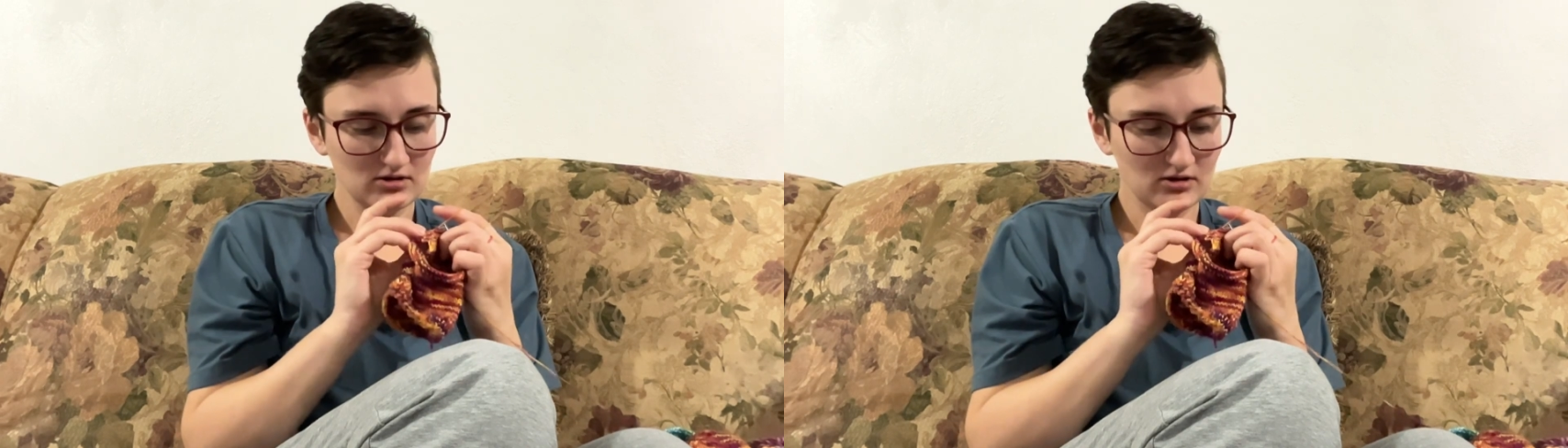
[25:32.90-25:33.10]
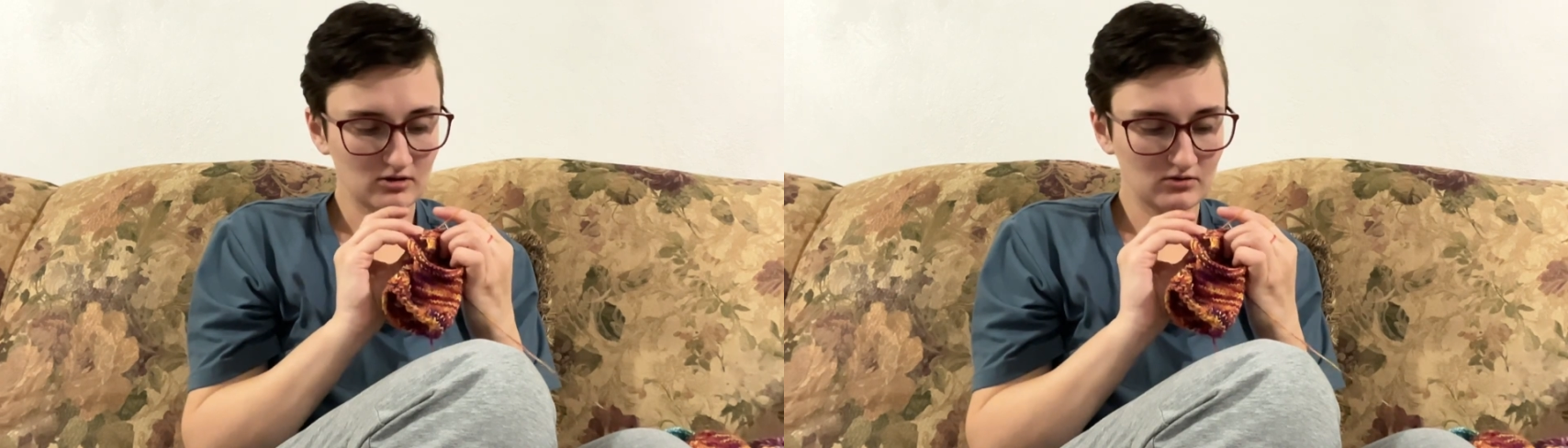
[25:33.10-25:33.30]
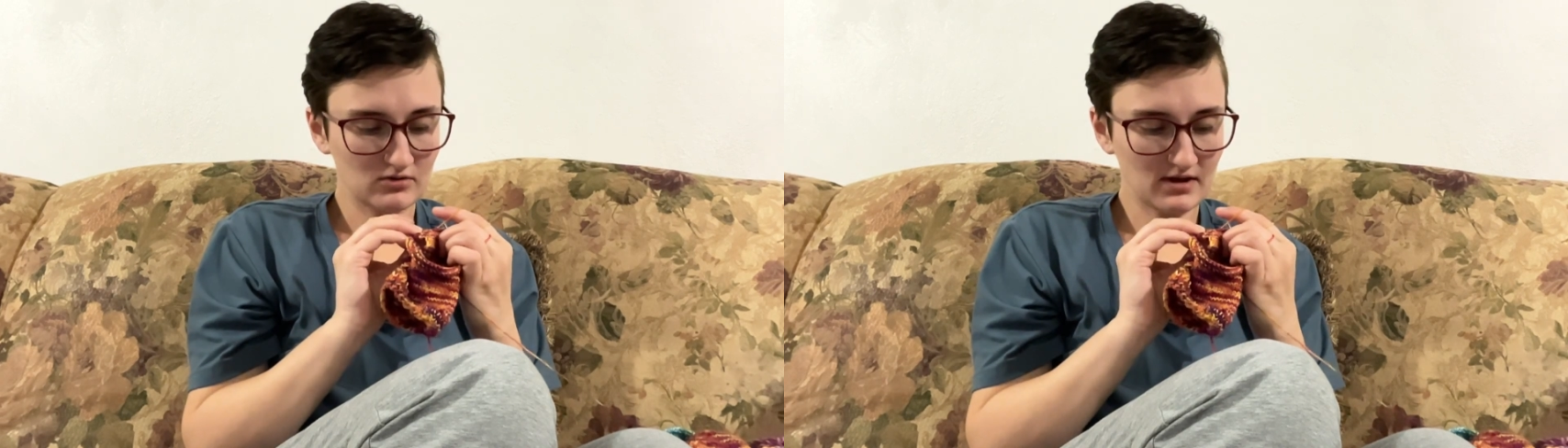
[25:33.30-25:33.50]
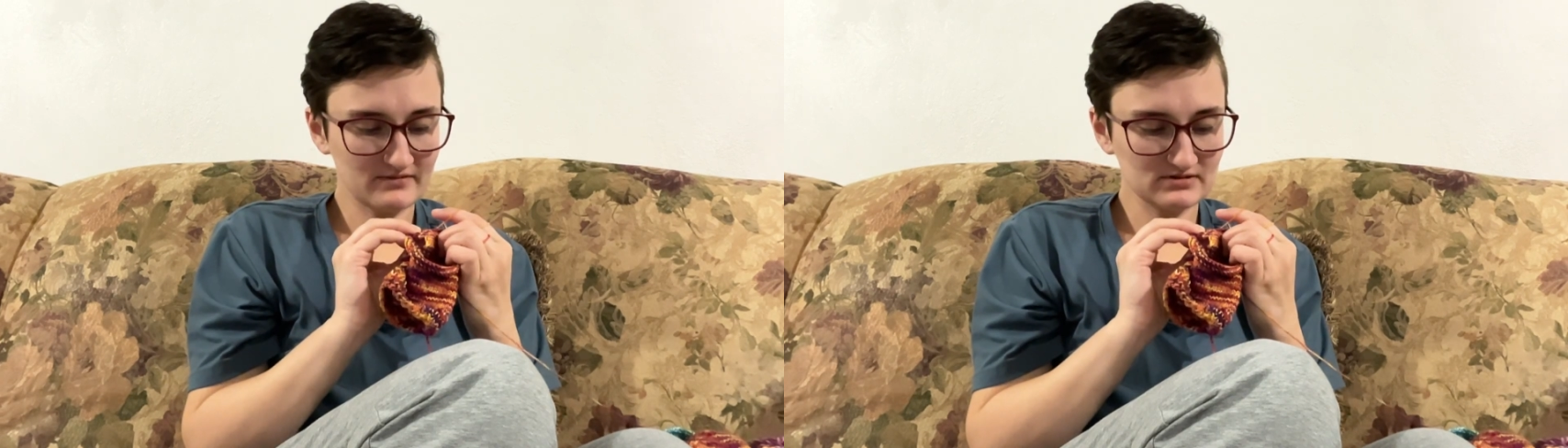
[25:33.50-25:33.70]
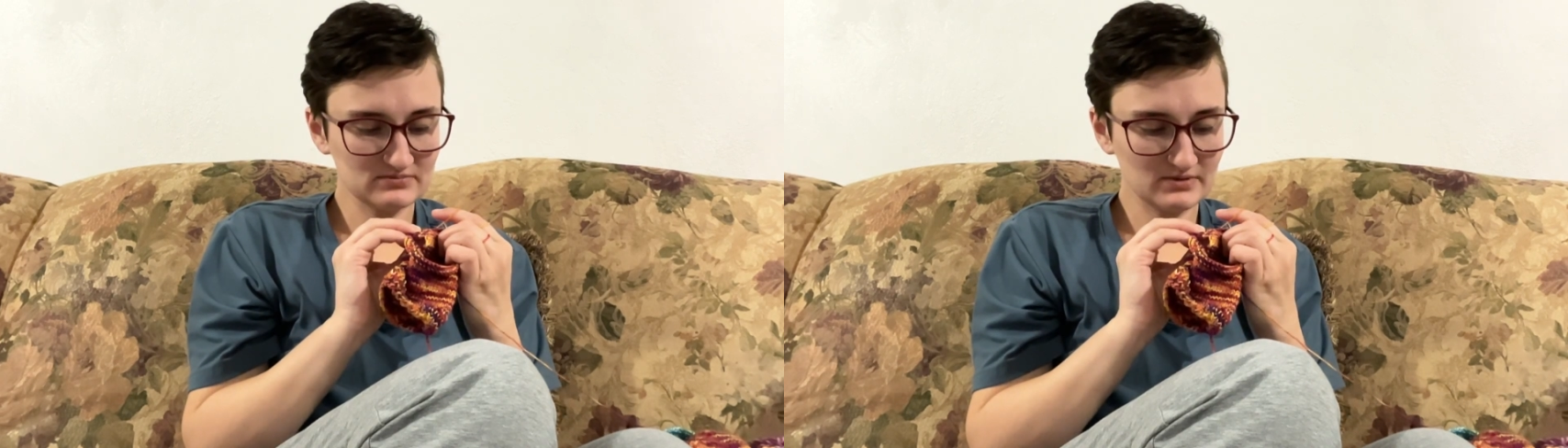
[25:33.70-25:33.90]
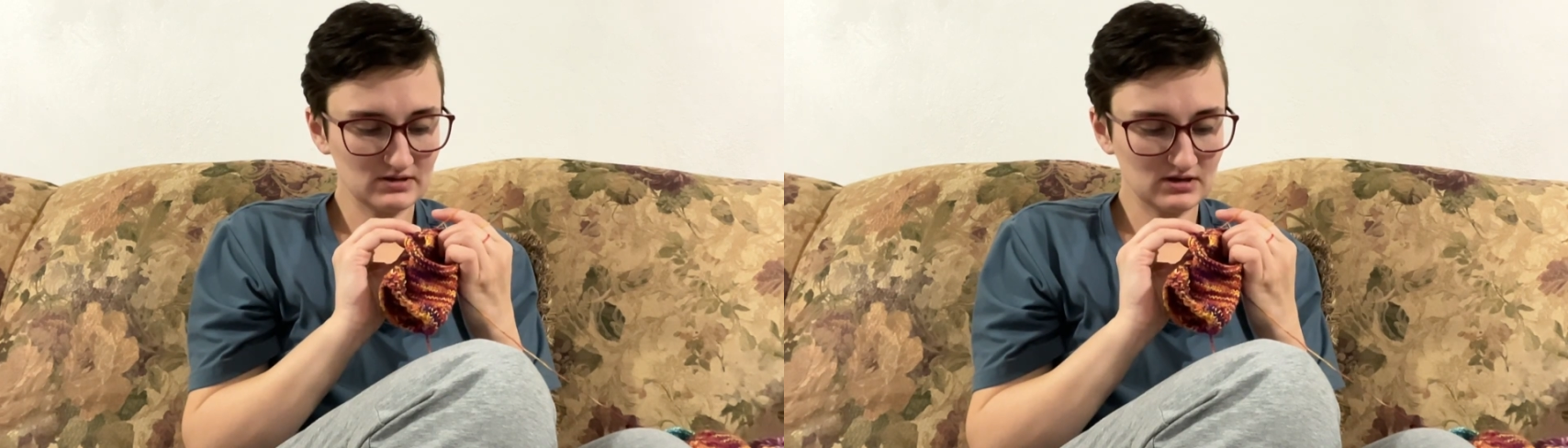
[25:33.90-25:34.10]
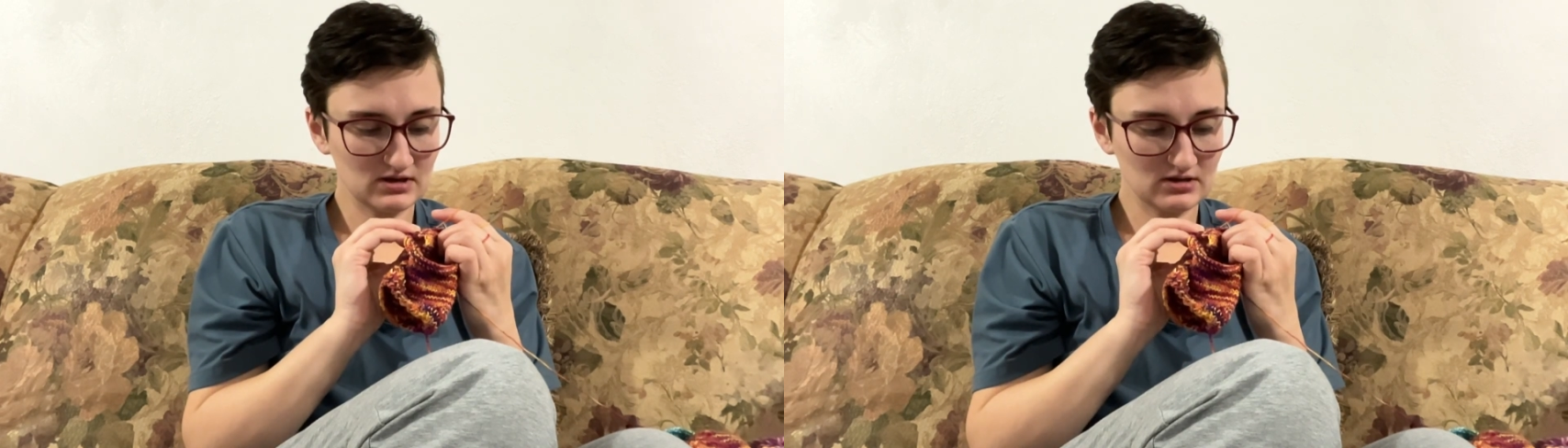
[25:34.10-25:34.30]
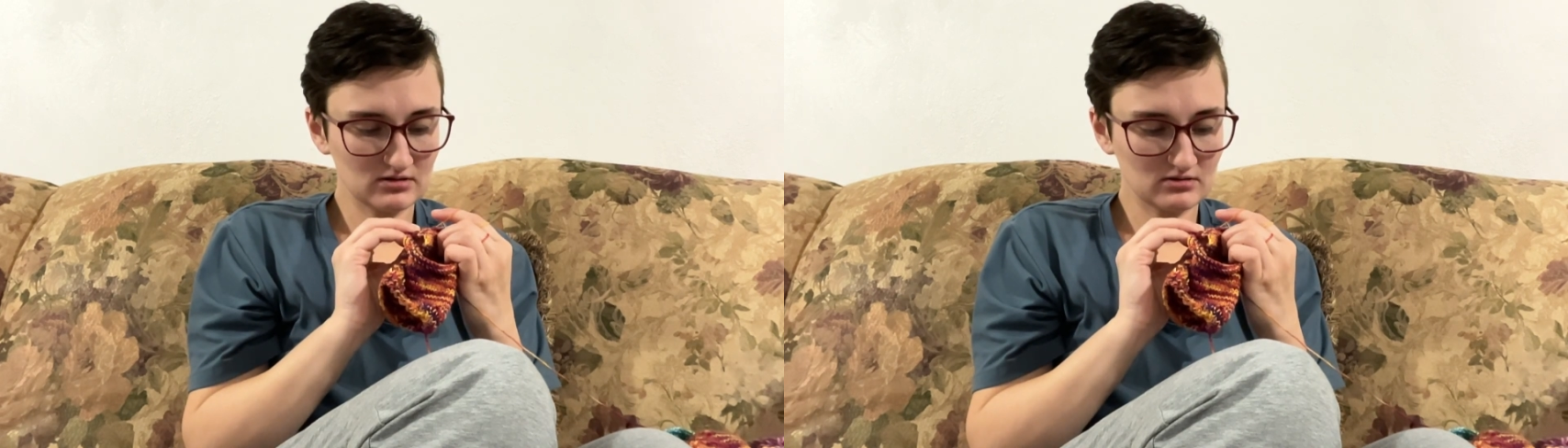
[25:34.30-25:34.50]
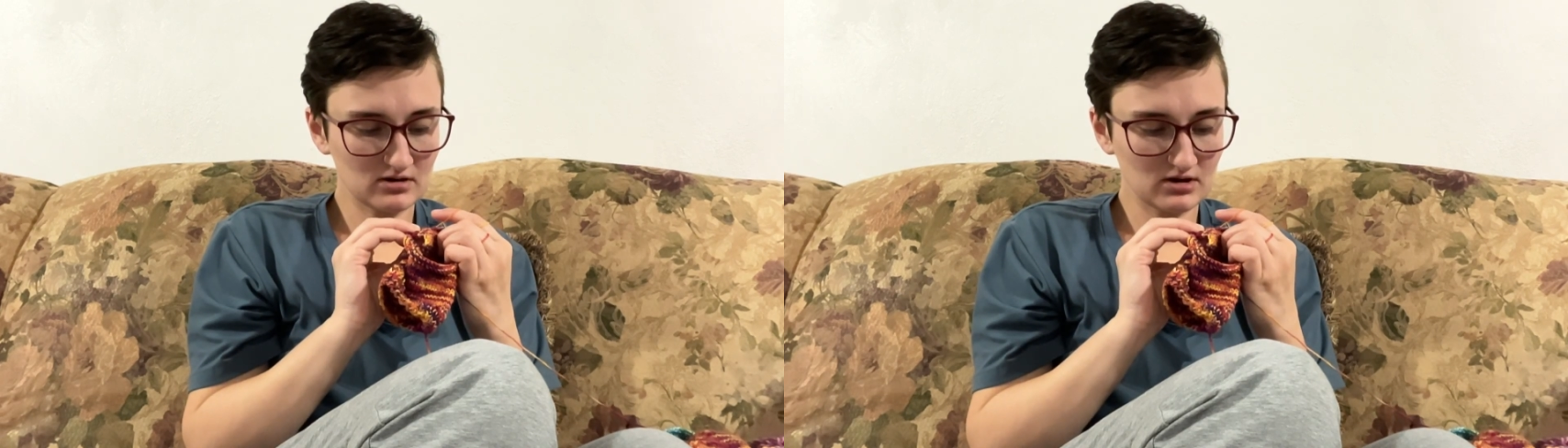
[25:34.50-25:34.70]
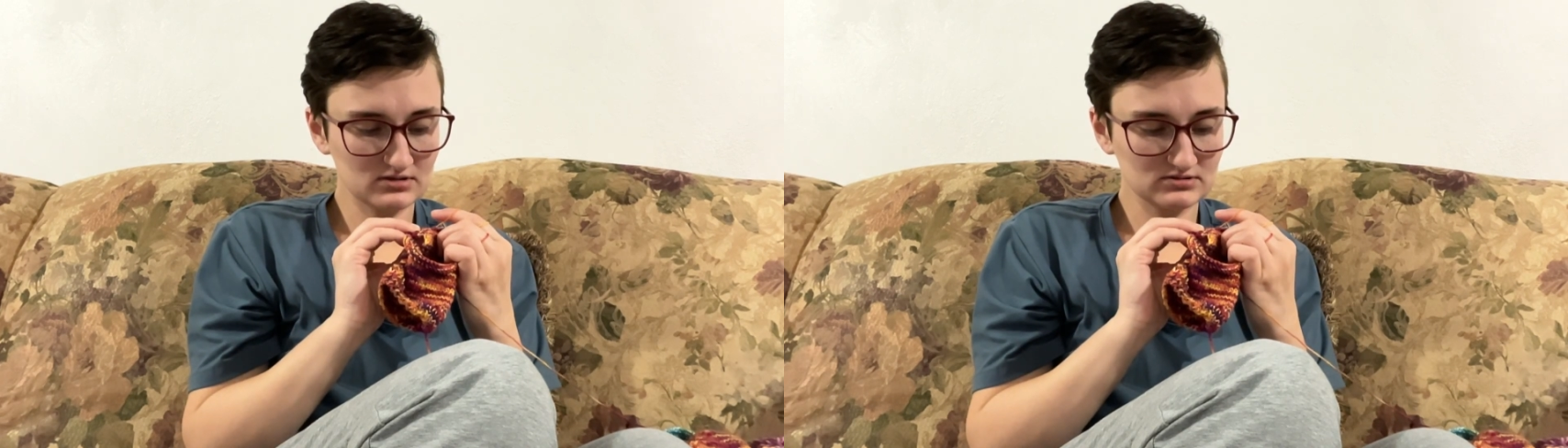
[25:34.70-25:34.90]
Oh, I've just been knitting
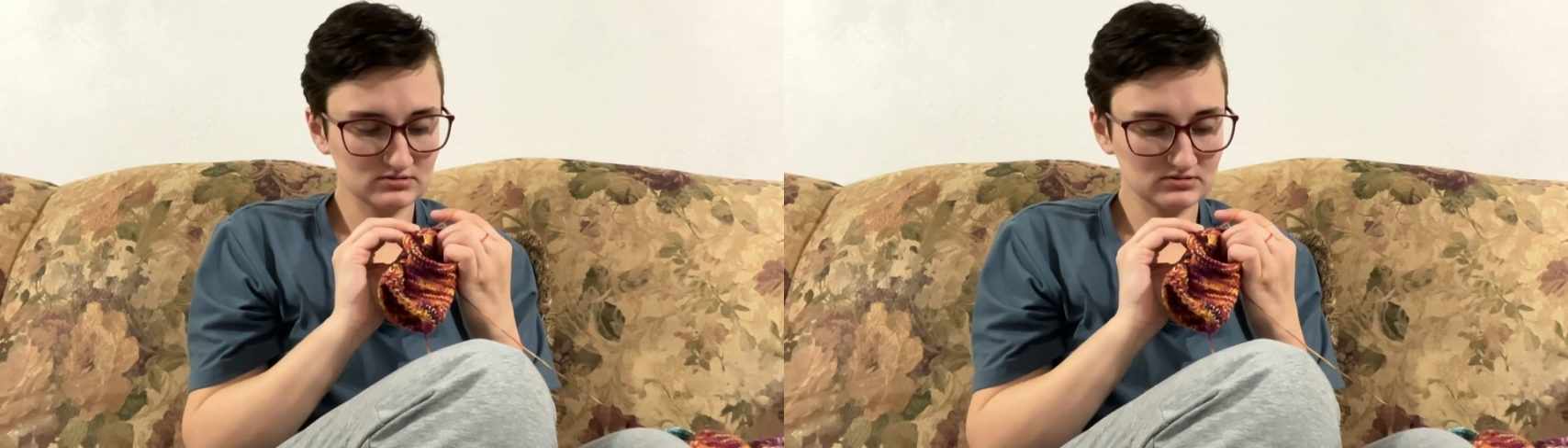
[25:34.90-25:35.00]
across.